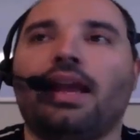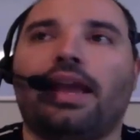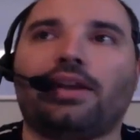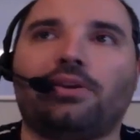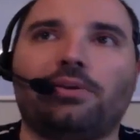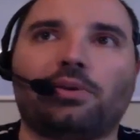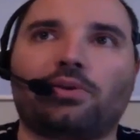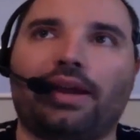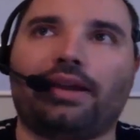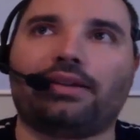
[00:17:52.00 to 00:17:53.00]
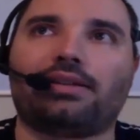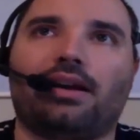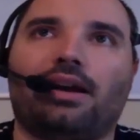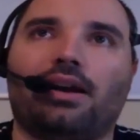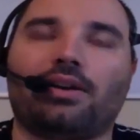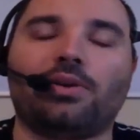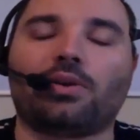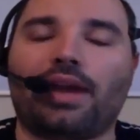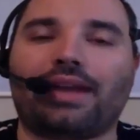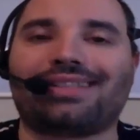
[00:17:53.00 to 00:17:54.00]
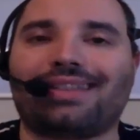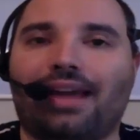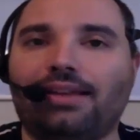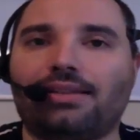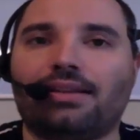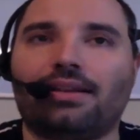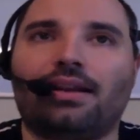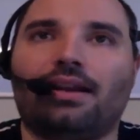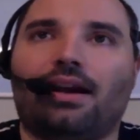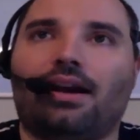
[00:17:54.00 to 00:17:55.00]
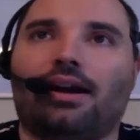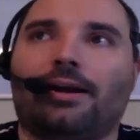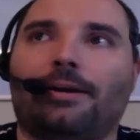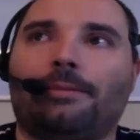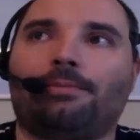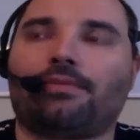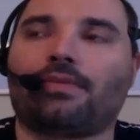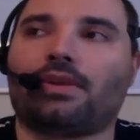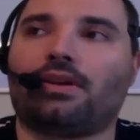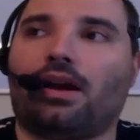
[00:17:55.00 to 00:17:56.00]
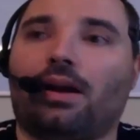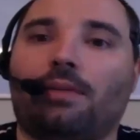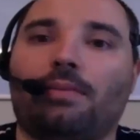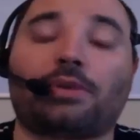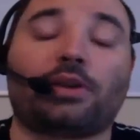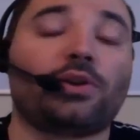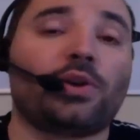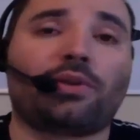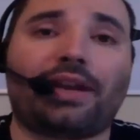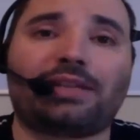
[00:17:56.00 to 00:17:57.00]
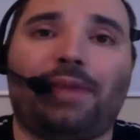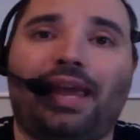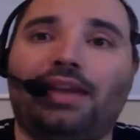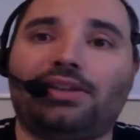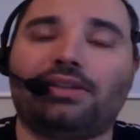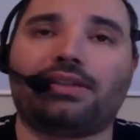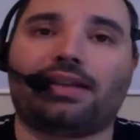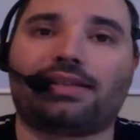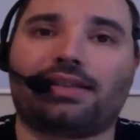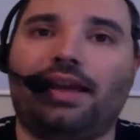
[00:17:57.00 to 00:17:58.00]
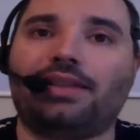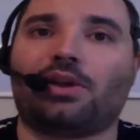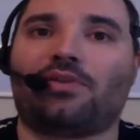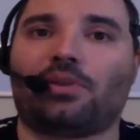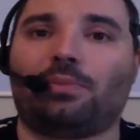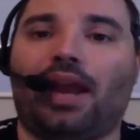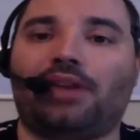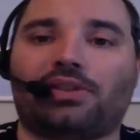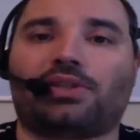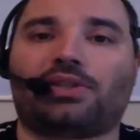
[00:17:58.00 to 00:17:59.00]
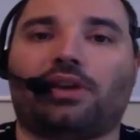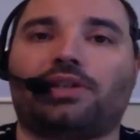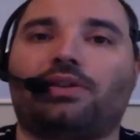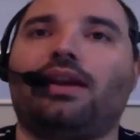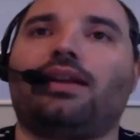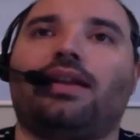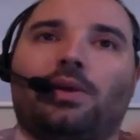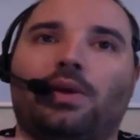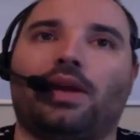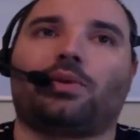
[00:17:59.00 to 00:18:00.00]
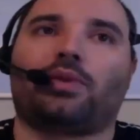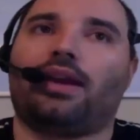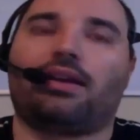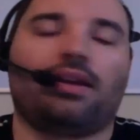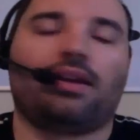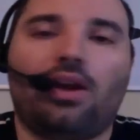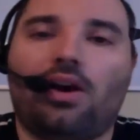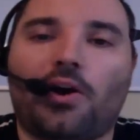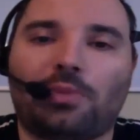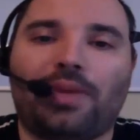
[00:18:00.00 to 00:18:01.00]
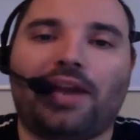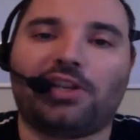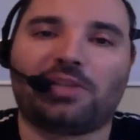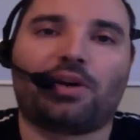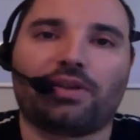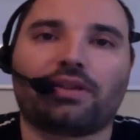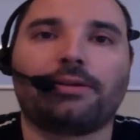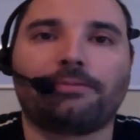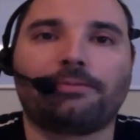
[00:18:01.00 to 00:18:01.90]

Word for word: And Google ranks uh, Google ranks sites. Uh, uh, sorry, Google ranks pages, not sites. So if your pages are structured right, it'll it'll rank all your pages perfectly.